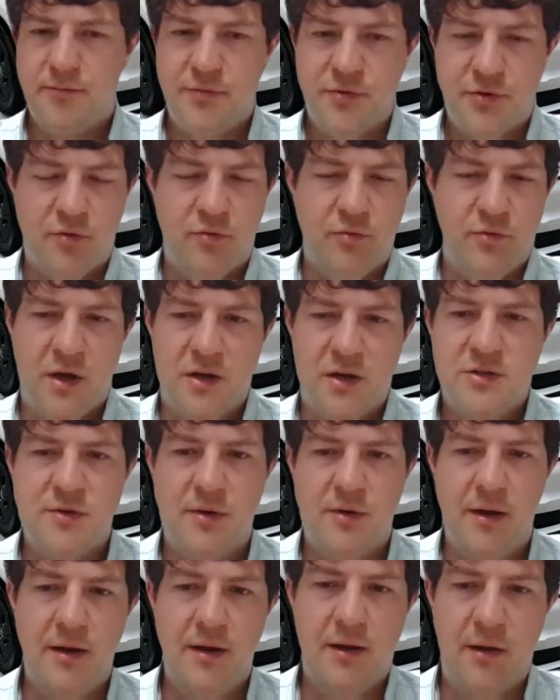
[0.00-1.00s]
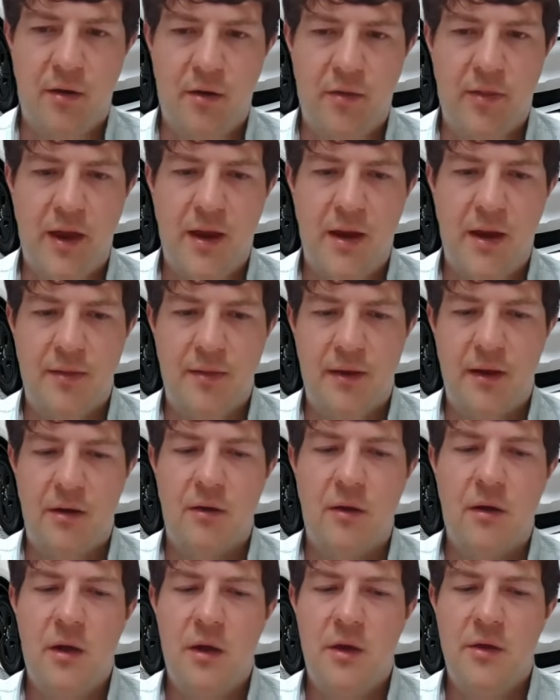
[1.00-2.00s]
touchscreen and all that in
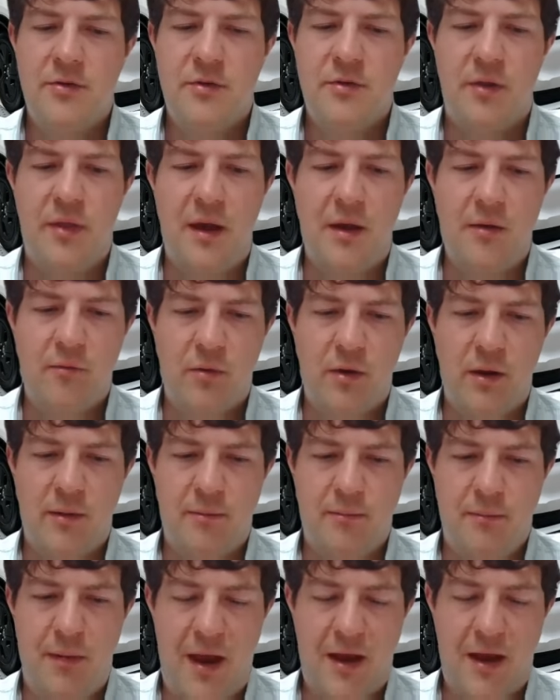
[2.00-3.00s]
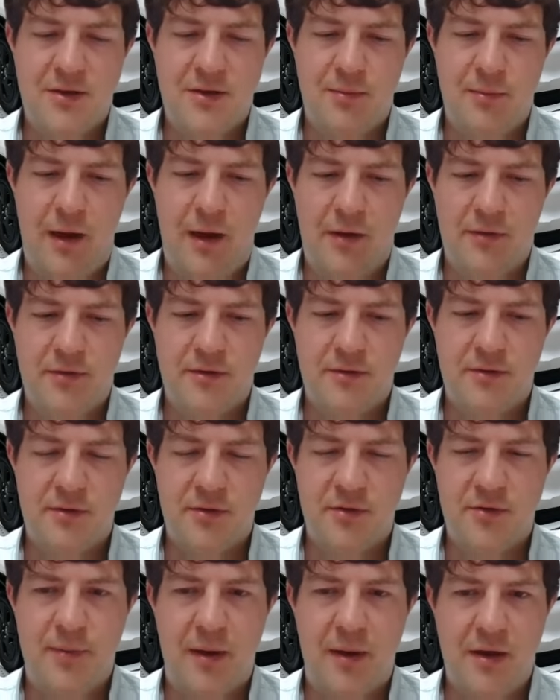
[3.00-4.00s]
there. So that really maximizes
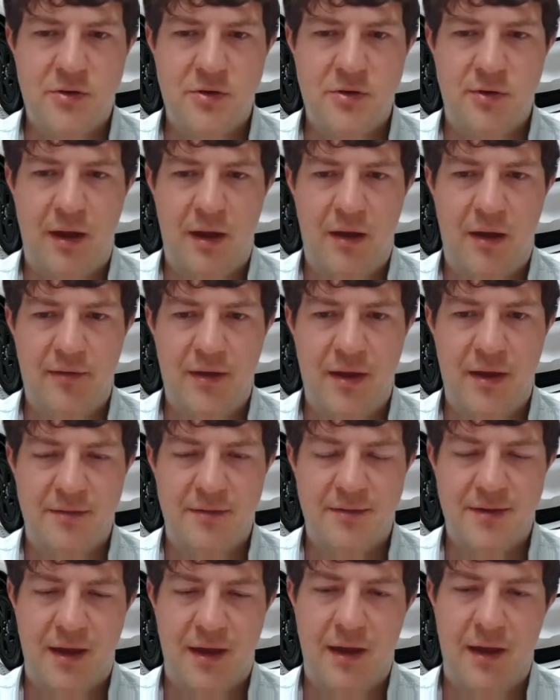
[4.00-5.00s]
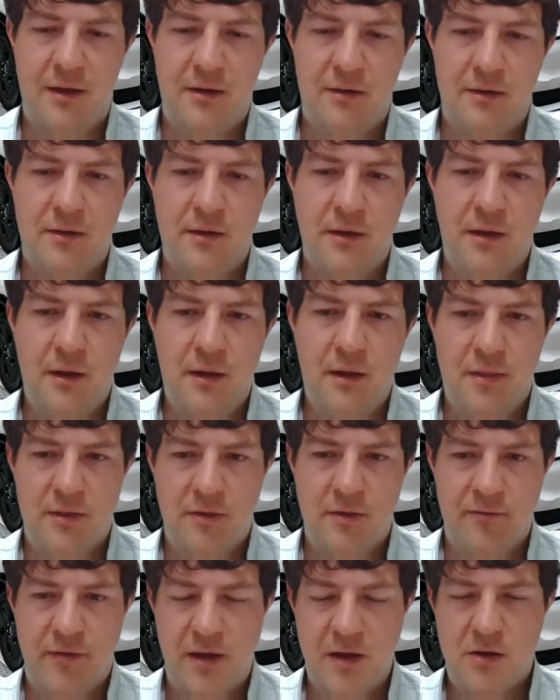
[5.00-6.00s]
the space you have inside
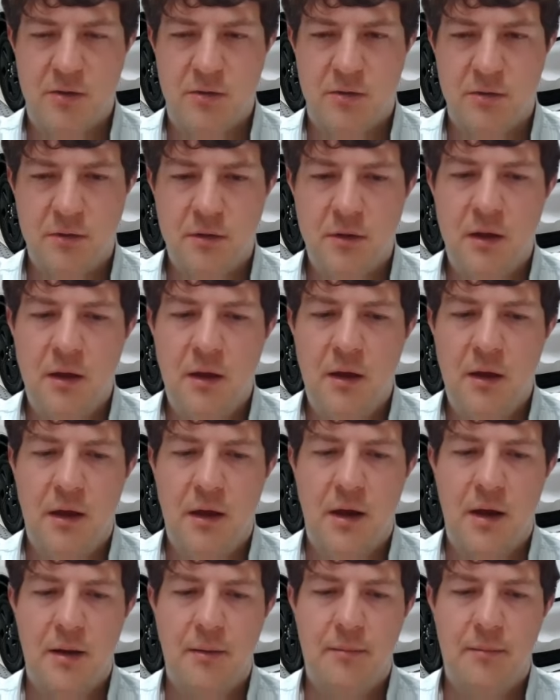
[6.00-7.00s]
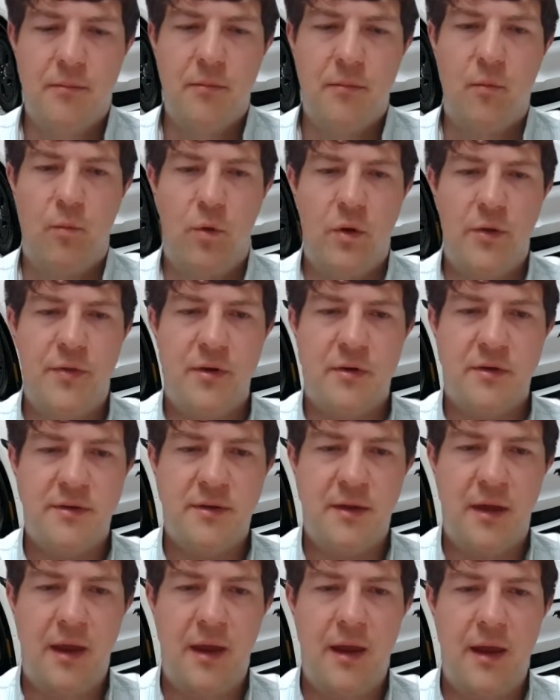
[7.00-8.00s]
the vehicle. What they're
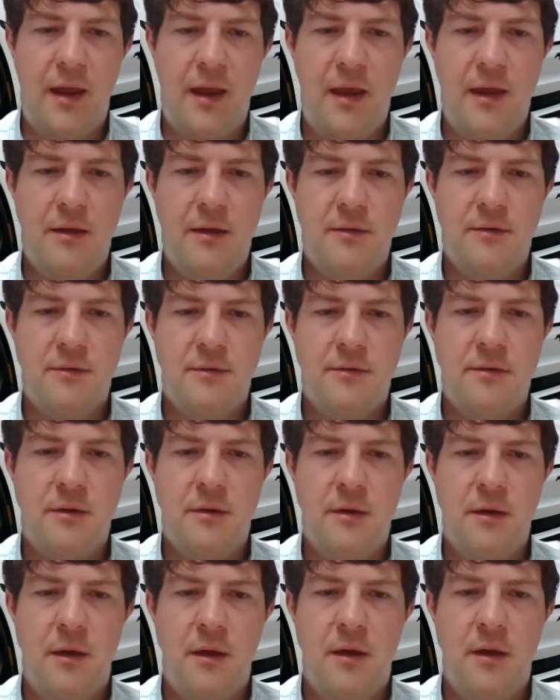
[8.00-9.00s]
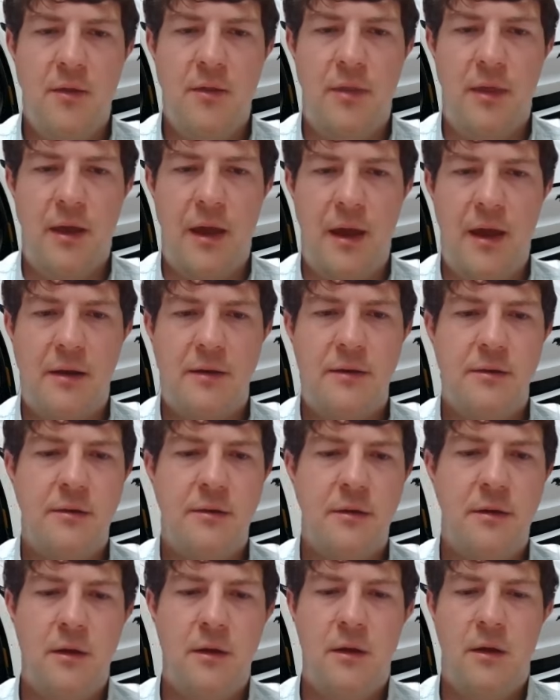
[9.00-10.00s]
saying is that
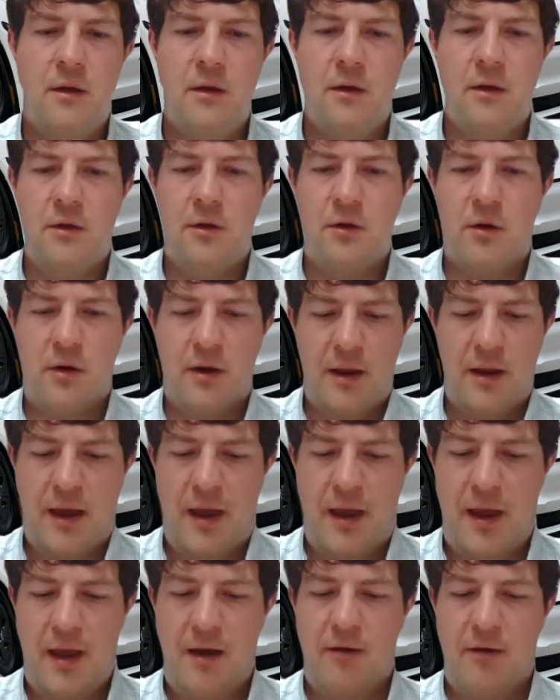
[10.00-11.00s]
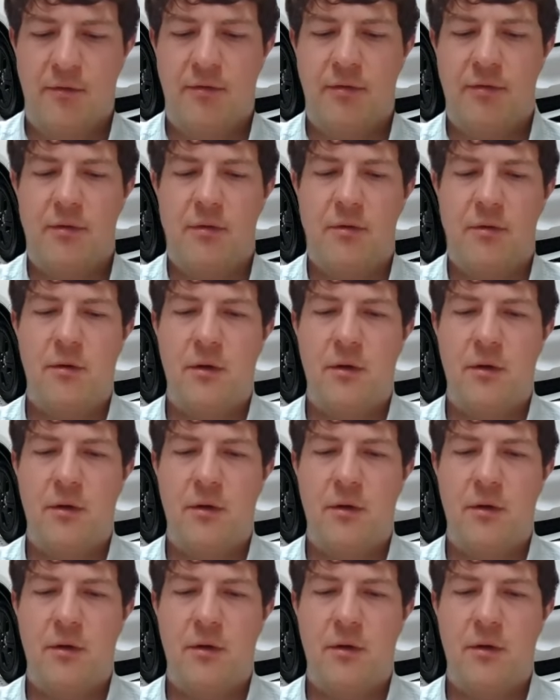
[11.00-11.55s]
you're going to have